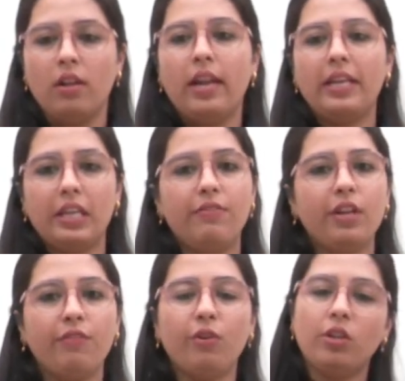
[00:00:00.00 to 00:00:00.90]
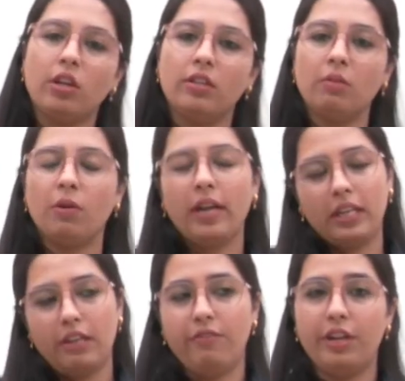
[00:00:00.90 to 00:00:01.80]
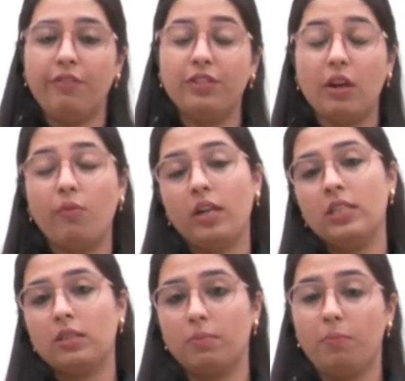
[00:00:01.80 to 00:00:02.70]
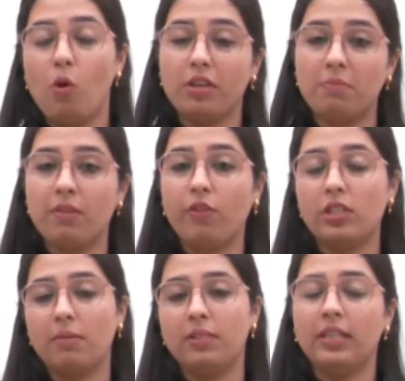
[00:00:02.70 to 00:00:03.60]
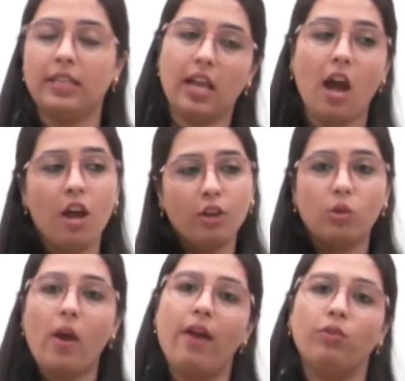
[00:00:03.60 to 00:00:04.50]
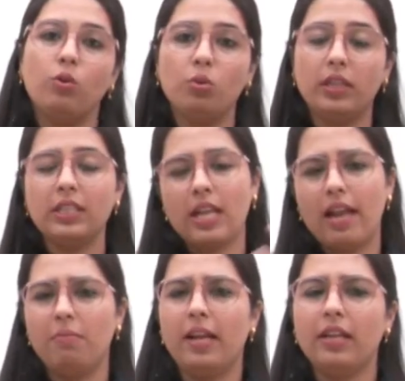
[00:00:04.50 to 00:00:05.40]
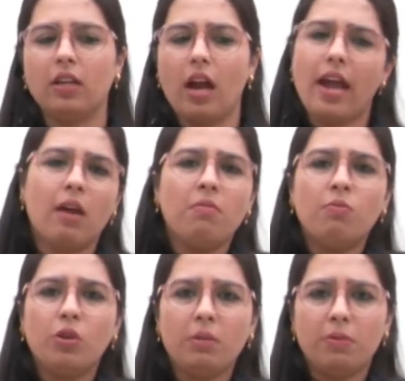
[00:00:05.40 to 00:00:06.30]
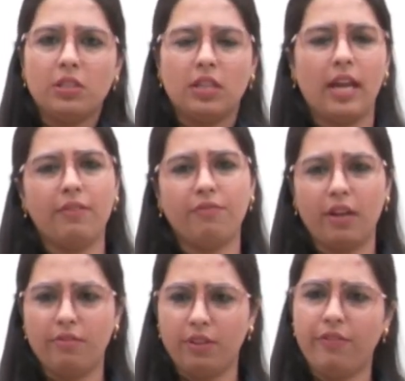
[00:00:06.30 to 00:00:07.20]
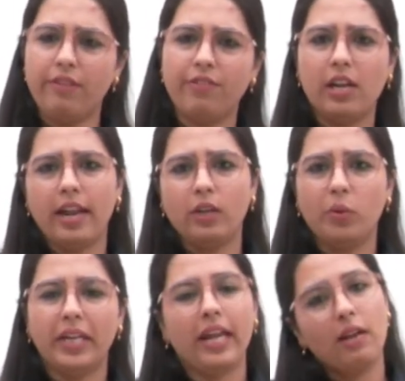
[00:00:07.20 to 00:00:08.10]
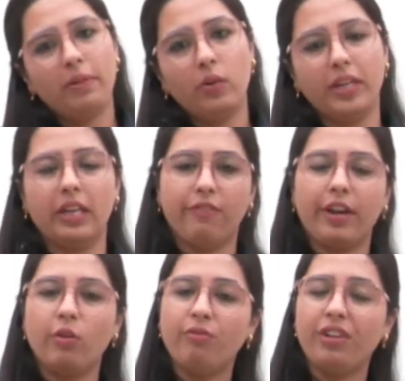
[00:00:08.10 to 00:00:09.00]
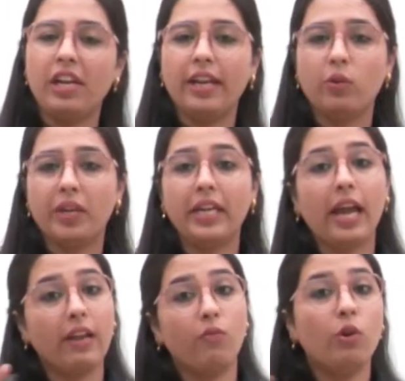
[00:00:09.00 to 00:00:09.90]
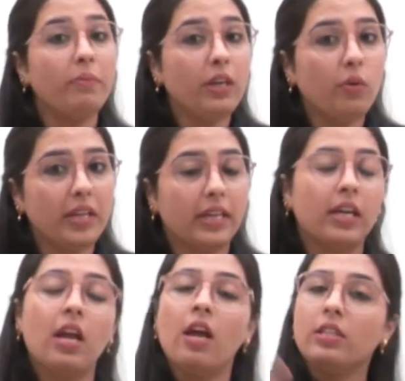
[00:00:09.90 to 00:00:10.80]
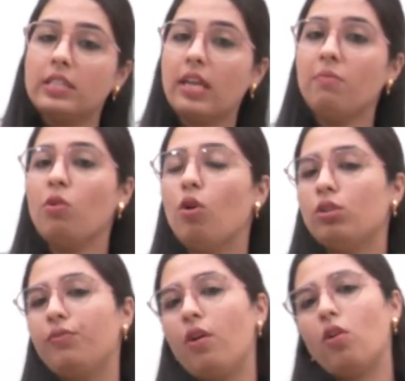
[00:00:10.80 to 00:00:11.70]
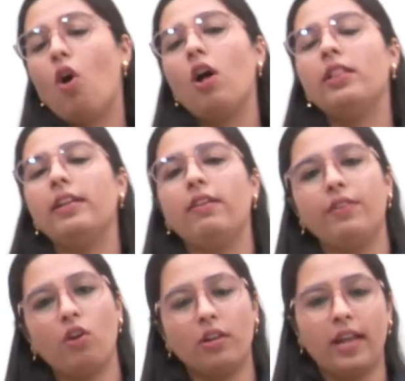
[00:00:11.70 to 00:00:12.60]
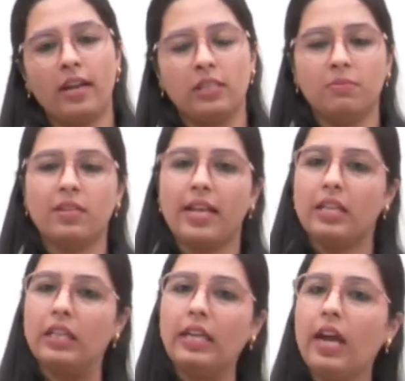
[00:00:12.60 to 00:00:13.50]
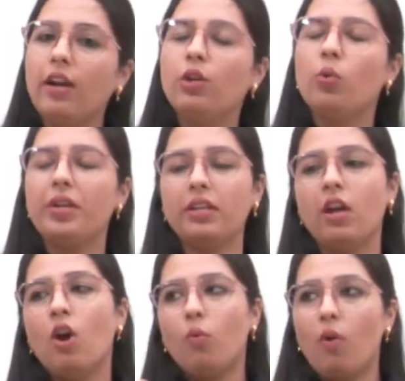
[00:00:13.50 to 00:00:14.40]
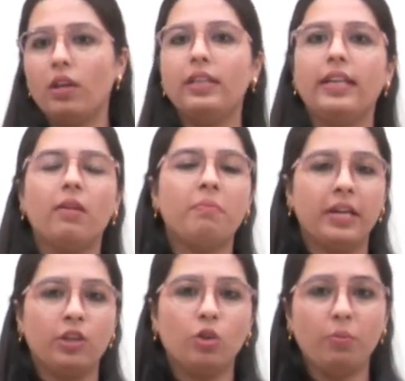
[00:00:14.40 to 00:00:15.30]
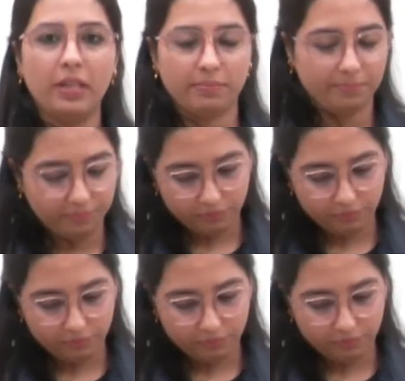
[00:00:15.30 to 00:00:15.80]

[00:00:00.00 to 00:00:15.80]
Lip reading: Like even if you turn them on, like even if someone is poking me for something, ki, you have to do this, I'll be like, I am a moody person. If I feel like doing it, I'll be doing it. If I don't feel like doing it, I won't be doing it. Same goes for all the living organisms. Like they are doing what they are meant to be.